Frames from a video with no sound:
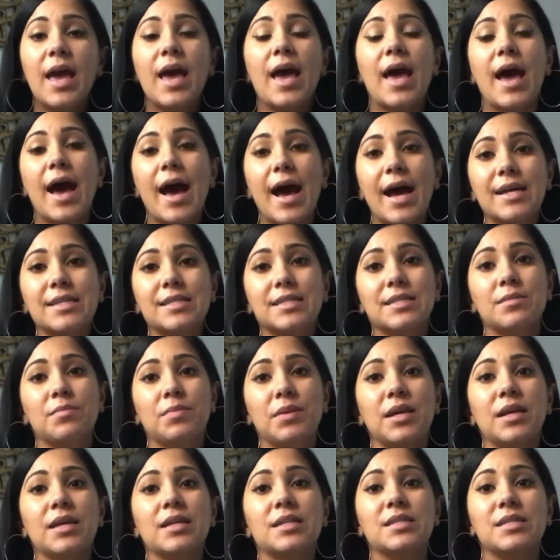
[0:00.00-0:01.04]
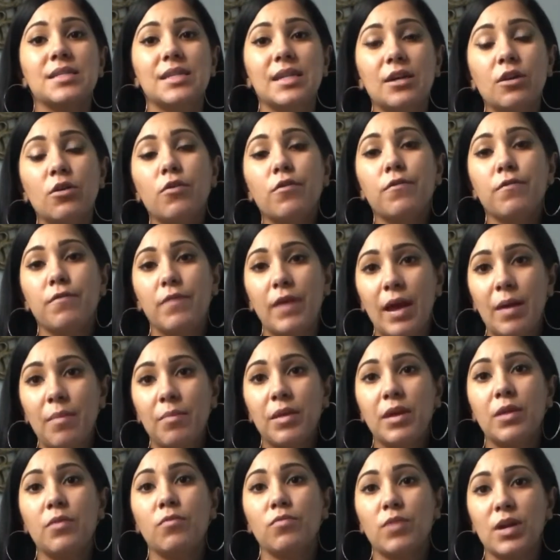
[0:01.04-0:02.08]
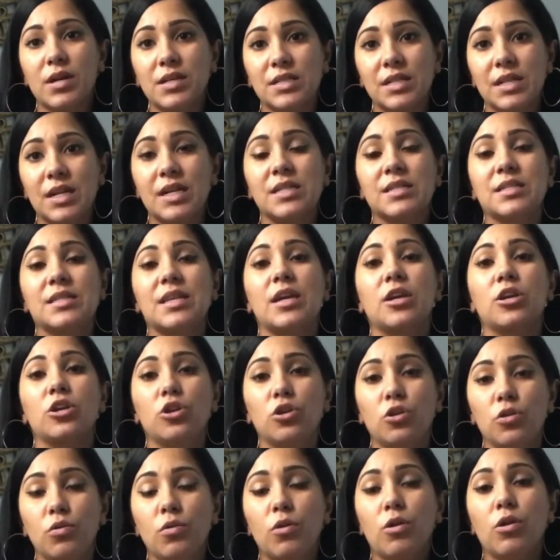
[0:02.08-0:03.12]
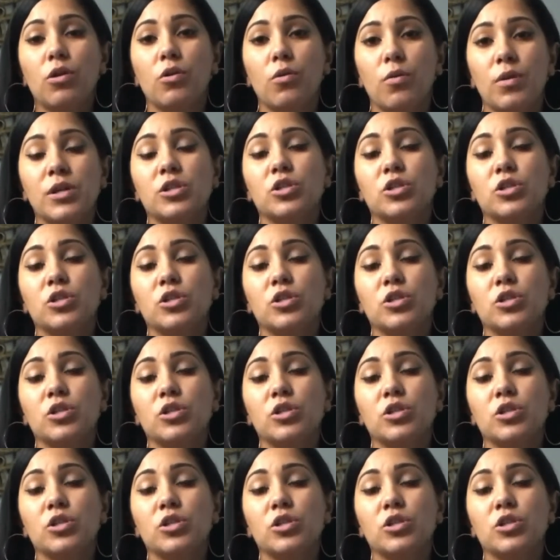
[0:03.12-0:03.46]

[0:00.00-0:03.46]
It has to be a single family residence that you are going